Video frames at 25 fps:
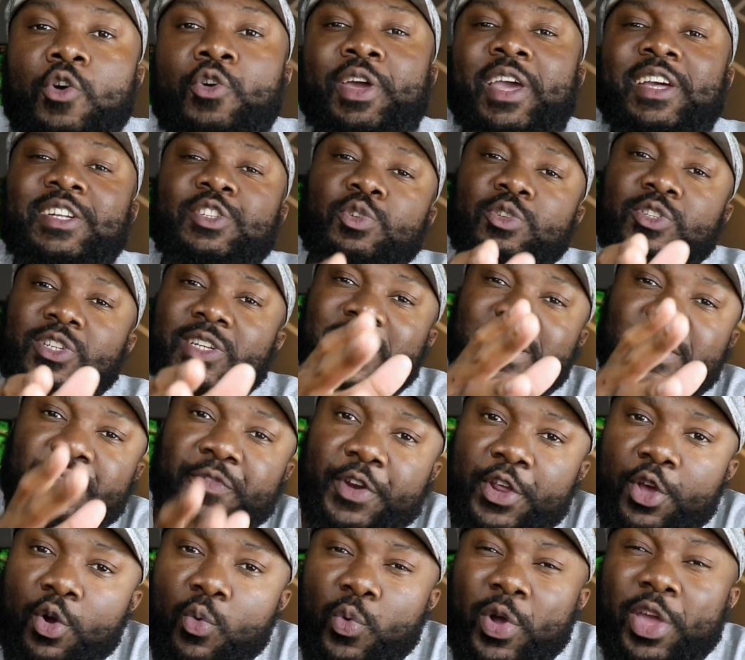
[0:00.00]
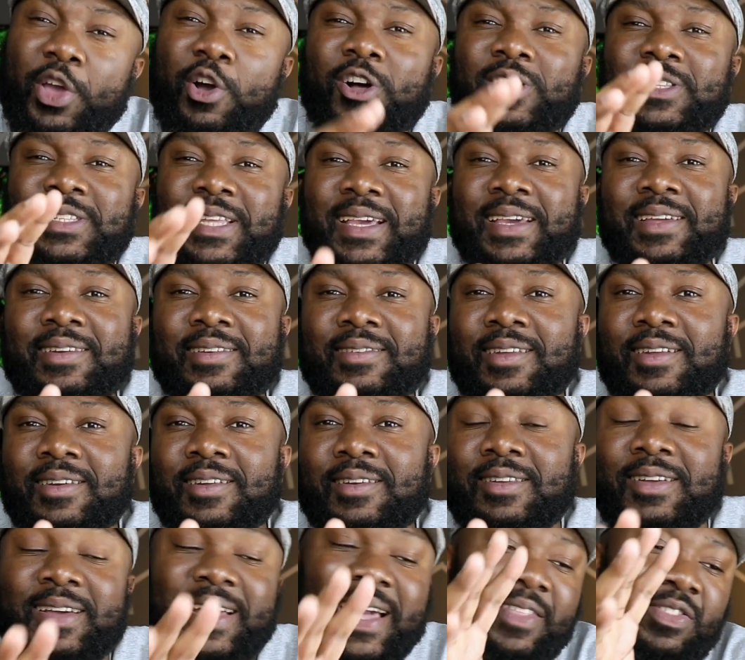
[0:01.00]
Okay, so in today's video, we are taking
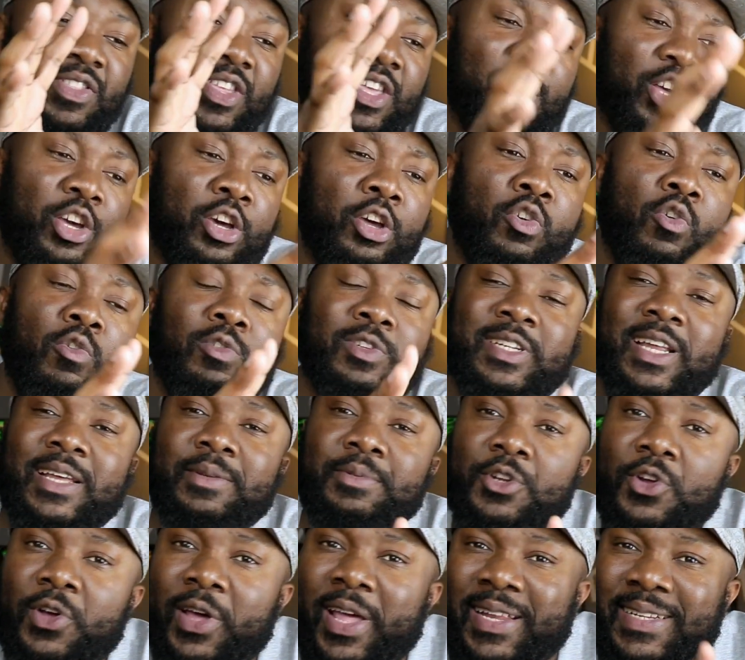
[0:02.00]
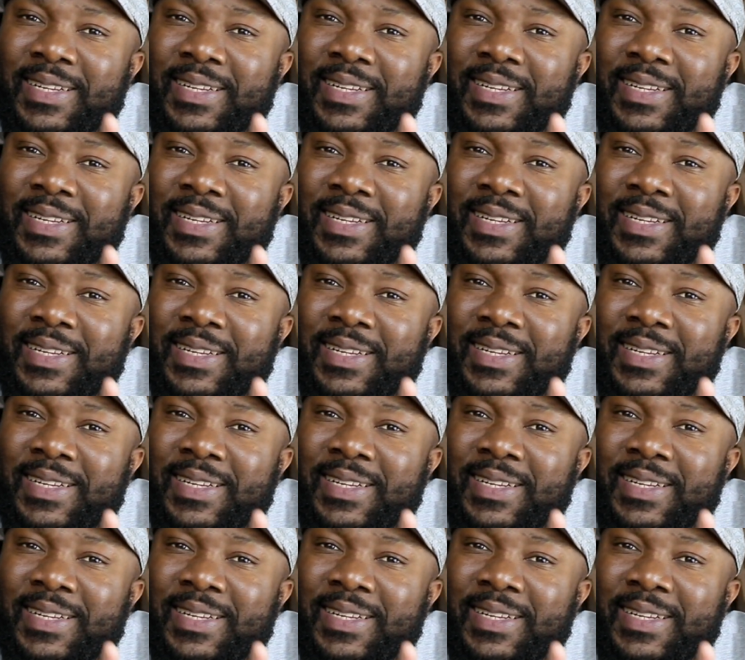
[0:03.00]
another look at the good old Samsung